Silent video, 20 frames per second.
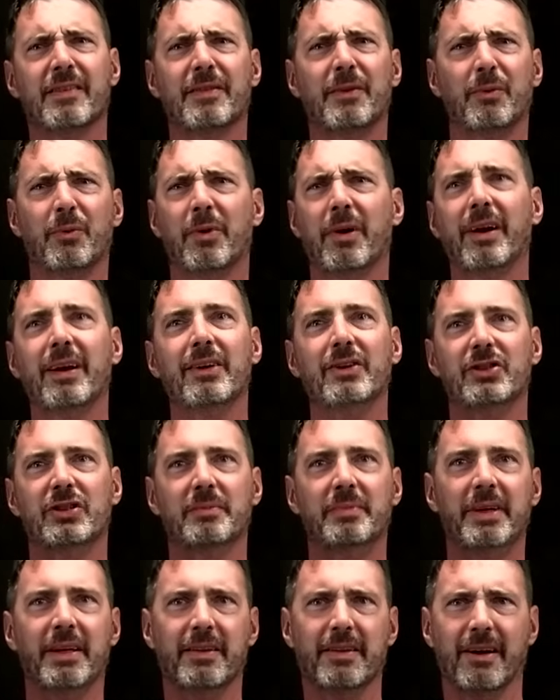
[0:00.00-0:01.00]
that really should
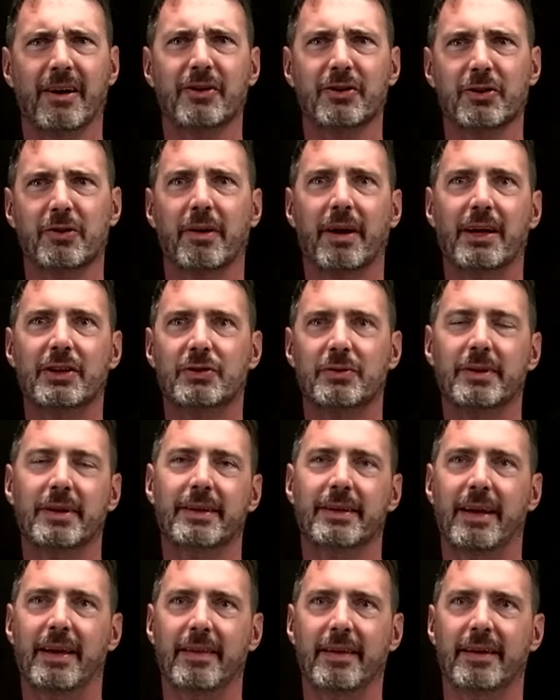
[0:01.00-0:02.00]
be in undergraduate,
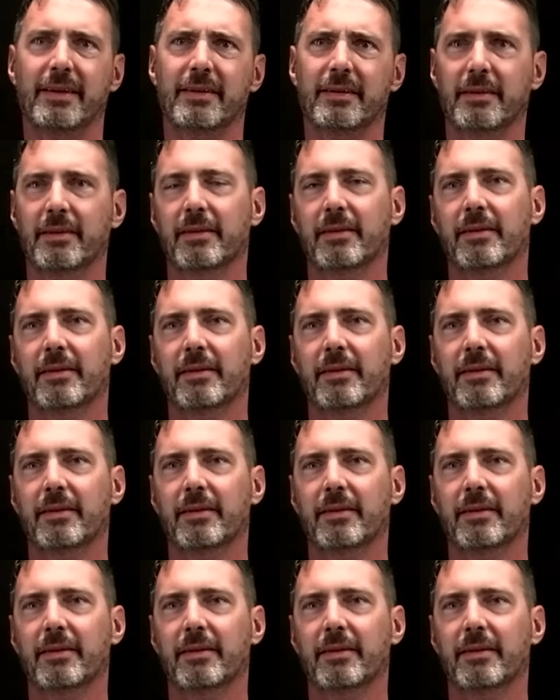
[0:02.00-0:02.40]
and then